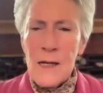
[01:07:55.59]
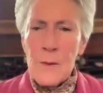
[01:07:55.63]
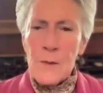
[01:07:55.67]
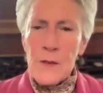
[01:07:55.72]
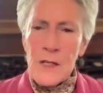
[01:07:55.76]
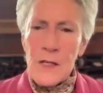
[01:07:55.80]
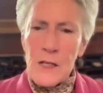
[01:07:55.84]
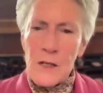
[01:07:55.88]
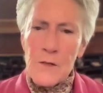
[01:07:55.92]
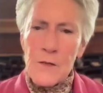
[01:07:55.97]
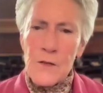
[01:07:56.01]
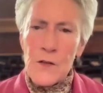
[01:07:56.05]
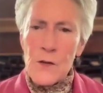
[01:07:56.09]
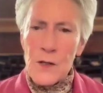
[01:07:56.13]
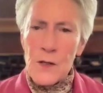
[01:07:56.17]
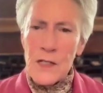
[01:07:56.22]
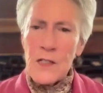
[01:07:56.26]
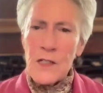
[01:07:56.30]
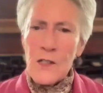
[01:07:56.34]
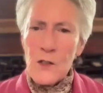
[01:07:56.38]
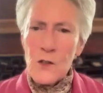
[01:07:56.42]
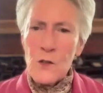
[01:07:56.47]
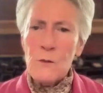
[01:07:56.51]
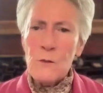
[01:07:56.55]
But if you're
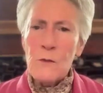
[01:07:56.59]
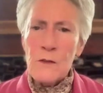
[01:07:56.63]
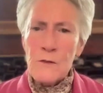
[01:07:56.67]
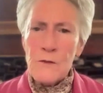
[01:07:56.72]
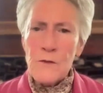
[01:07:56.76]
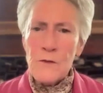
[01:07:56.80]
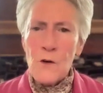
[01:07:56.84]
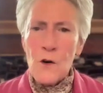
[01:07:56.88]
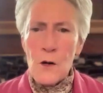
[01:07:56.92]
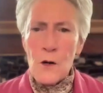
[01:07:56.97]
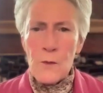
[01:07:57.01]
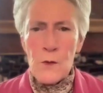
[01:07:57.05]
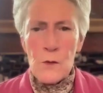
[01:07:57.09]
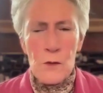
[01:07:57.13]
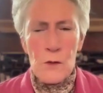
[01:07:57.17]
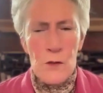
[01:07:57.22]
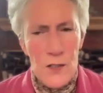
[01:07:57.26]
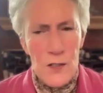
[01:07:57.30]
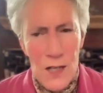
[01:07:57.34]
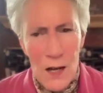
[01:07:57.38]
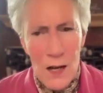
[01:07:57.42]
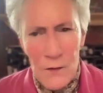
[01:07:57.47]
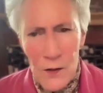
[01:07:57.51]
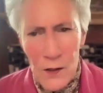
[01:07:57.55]
in a human form, you will
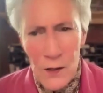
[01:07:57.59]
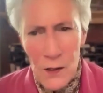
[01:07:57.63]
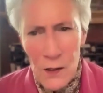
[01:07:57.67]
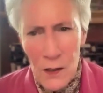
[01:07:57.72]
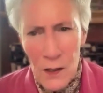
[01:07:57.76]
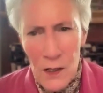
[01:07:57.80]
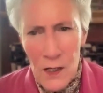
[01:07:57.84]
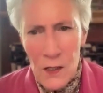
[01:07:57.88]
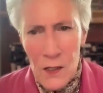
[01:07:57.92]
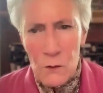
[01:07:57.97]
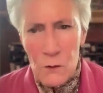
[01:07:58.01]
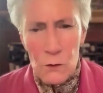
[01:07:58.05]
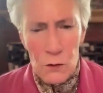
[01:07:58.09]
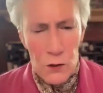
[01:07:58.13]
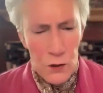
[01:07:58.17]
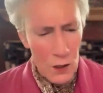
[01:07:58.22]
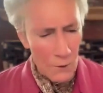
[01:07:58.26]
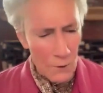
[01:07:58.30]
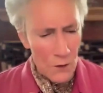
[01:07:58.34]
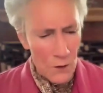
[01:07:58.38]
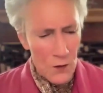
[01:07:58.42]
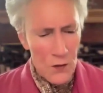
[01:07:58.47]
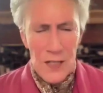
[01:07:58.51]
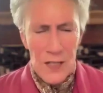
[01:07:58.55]
suffer. You will
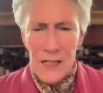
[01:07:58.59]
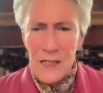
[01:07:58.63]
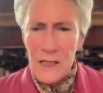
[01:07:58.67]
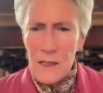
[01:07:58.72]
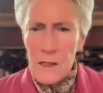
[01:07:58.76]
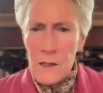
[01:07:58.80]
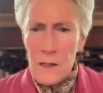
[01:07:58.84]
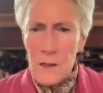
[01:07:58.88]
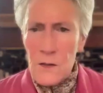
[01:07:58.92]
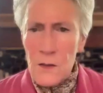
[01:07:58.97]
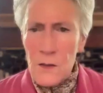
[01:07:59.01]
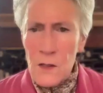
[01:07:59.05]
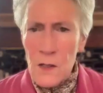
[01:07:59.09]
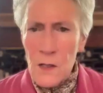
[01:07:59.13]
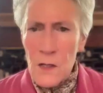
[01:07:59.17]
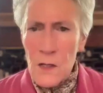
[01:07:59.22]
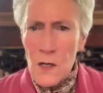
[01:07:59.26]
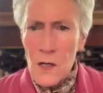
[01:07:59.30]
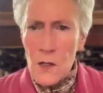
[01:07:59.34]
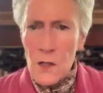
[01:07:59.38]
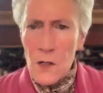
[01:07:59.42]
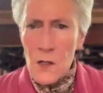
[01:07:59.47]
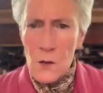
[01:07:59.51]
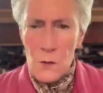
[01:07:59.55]
suffer sickness.
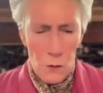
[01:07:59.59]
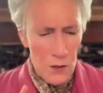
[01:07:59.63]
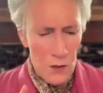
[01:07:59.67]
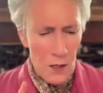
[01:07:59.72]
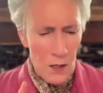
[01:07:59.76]
You will